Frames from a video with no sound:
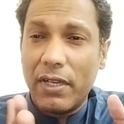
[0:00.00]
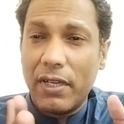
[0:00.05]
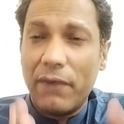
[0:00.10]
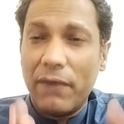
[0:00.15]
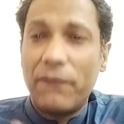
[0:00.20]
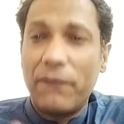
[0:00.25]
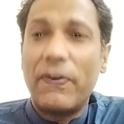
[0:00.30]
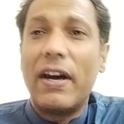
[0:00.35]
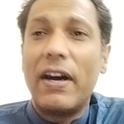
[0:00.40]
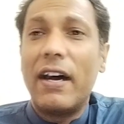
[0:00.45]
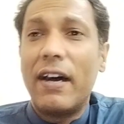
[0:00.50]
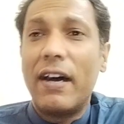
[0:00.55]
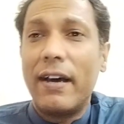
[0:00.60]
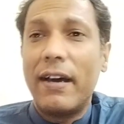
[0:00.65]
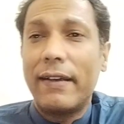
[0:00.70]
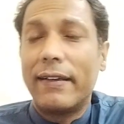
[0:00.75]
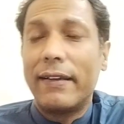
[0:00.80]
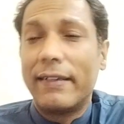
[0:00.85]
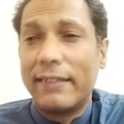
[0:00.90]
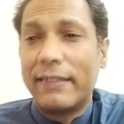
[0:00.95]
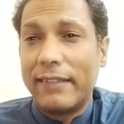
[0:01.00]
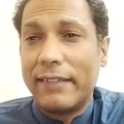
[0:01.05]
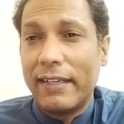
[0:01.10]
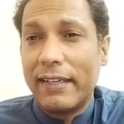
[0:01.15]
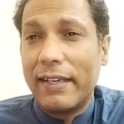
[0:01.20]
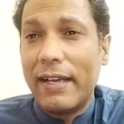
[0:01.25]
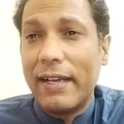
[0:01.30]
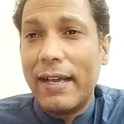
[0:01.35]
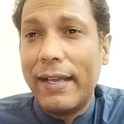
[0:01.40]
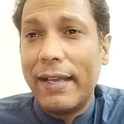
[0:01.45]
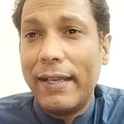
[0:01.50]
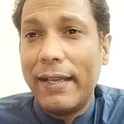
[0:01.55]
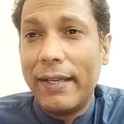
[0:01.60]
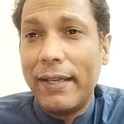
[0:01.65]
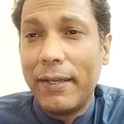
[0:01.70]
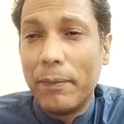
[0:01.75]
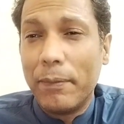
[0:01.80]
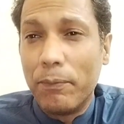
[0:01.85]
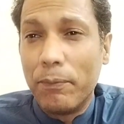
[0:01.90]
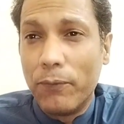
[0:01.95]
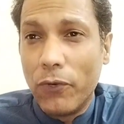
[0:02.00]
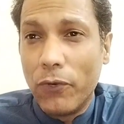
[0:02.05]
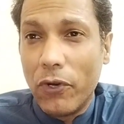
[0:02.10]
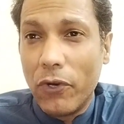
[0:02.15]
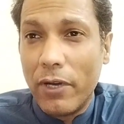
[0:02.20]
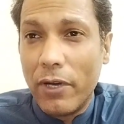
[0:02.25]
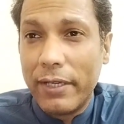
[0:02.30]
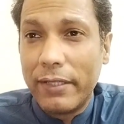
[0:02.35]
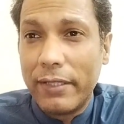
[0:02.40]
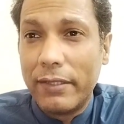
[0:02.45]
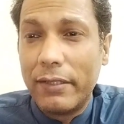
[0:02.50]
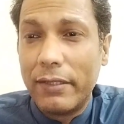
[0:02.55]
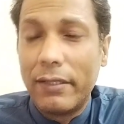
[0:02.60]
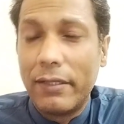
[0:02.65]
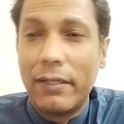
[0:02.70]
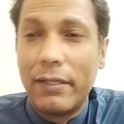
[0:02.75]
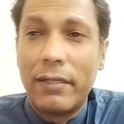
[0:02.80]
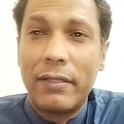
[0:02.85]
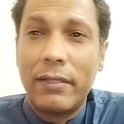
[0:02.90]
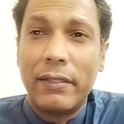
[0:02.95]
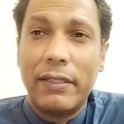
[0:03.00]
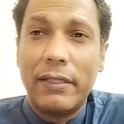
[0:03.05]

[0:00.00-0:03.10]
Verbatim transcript: Afar Tigray border